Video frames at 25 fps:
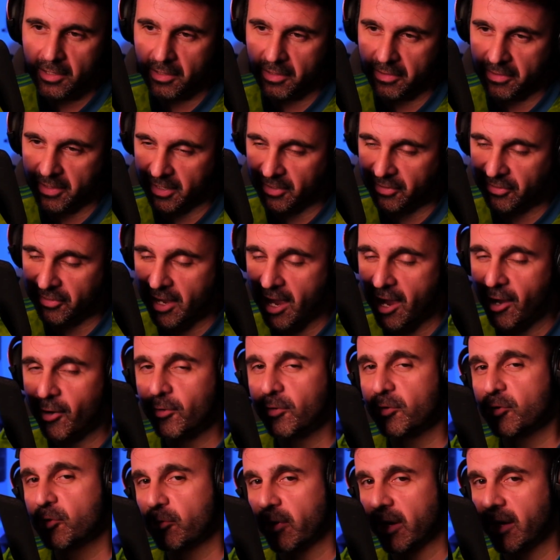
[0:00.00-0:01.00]
they
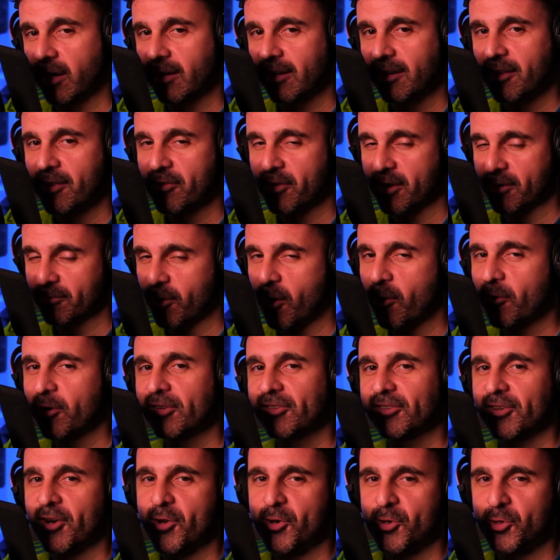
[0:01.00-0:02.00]
sound great they've always
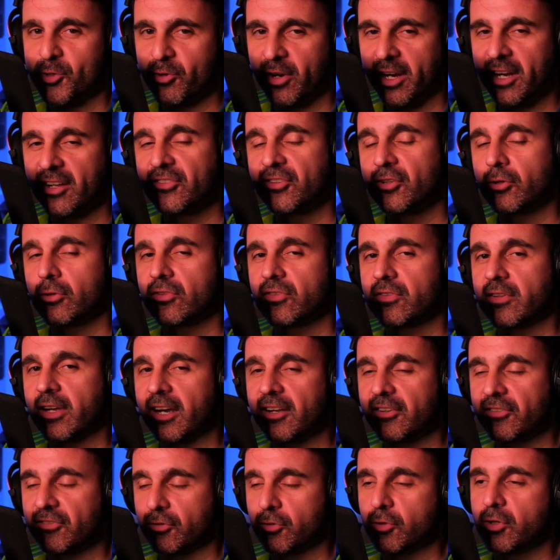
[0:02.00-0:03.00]
sounded great so it was
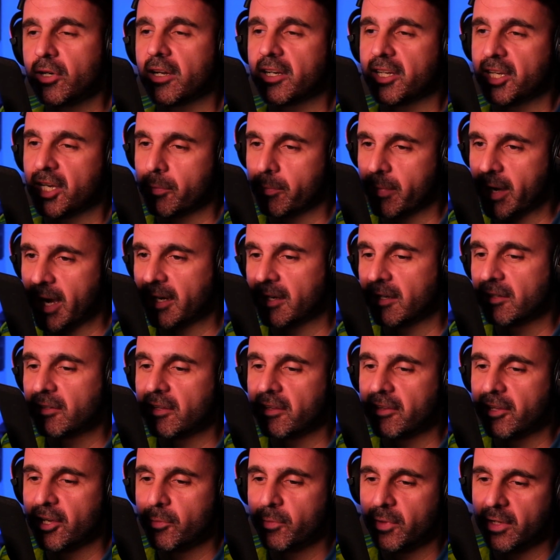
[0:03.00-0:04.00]
nice to kind of get back into
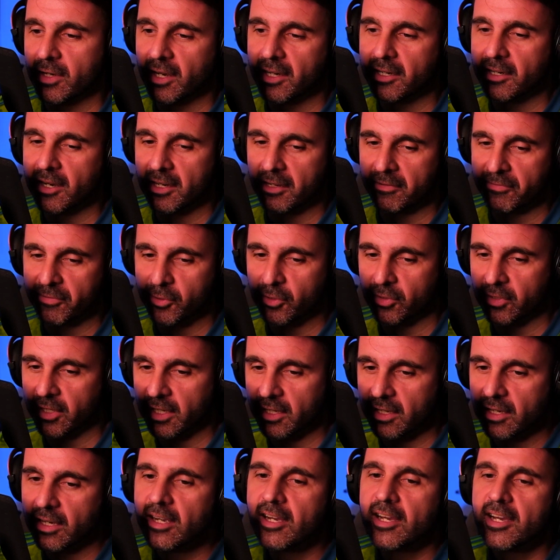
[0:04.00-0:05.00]
them and i kind of feel
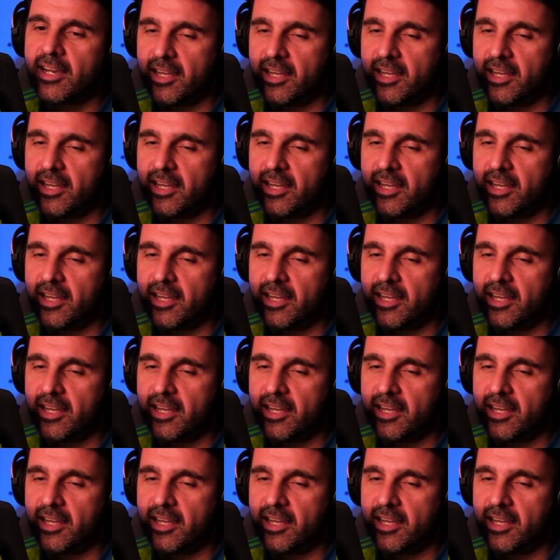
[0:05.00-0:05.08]
like